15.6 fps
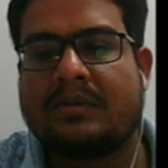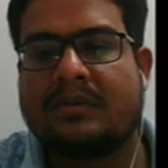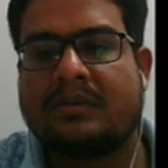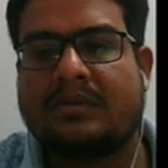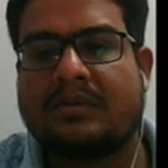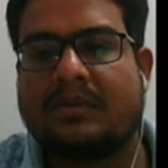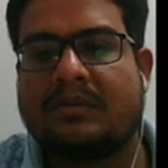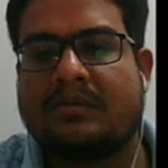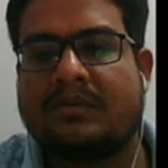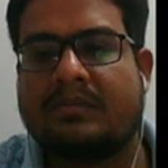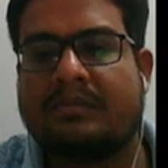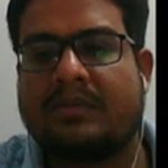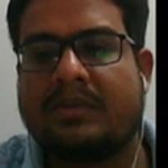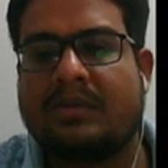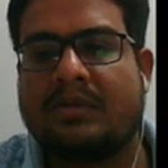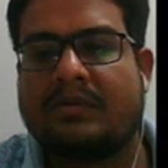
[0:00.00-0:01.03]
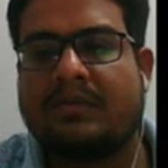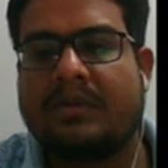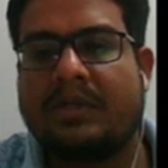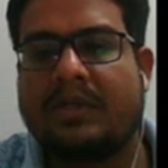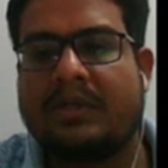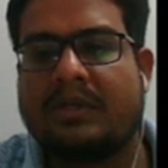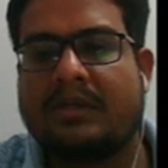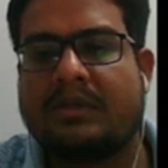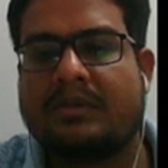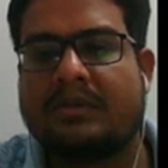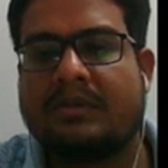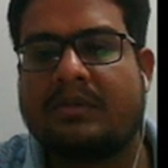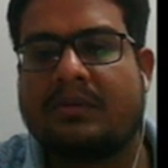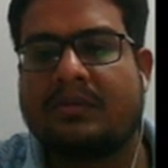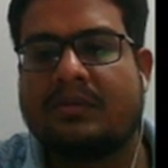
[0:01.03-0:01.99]
So therefore P of A that is
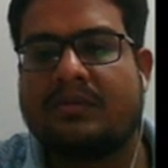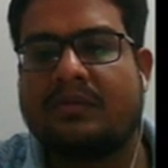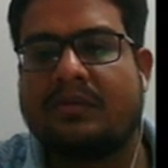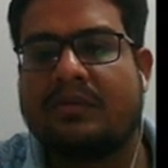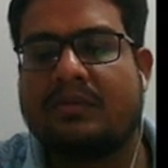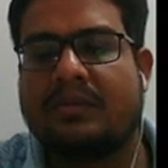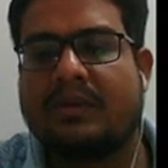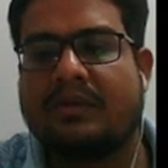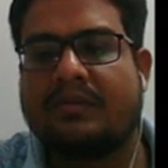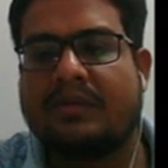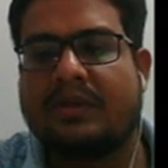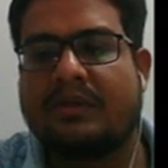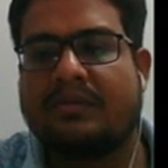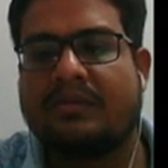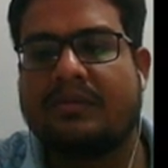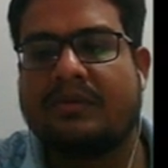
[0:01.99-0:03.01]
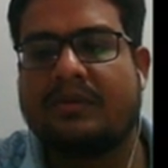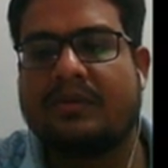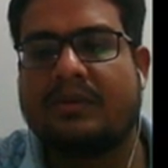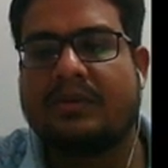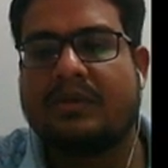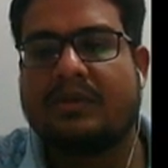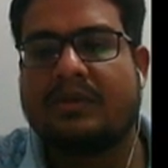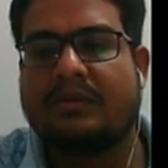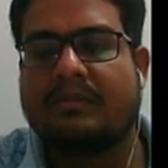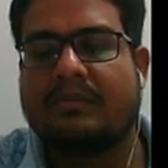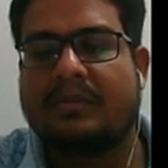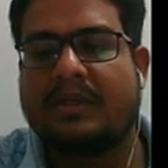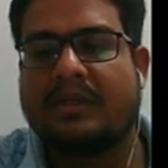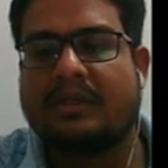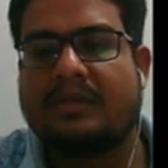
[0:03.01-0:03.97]
equal to 4 by 5
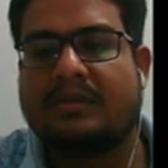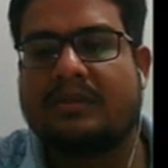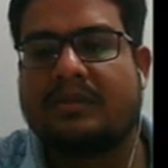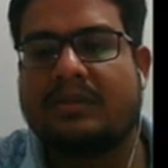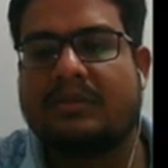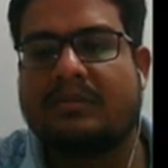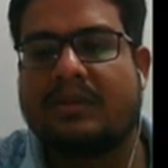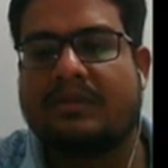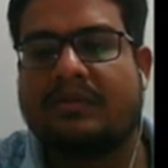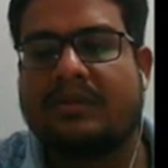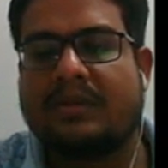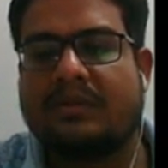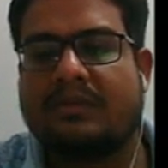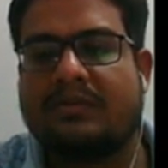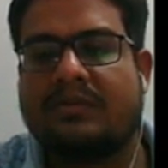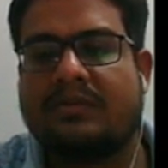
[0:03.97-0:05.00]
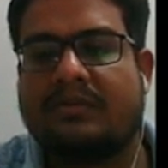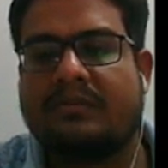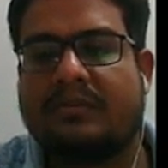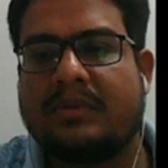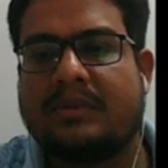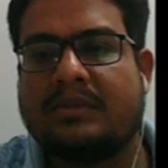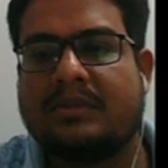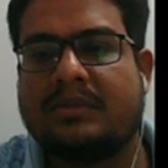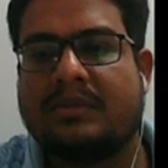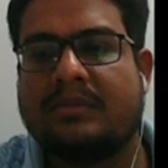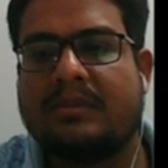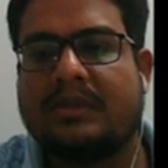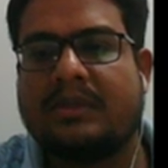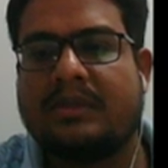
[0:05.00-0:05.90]
minus 3 by 5 plus 3 by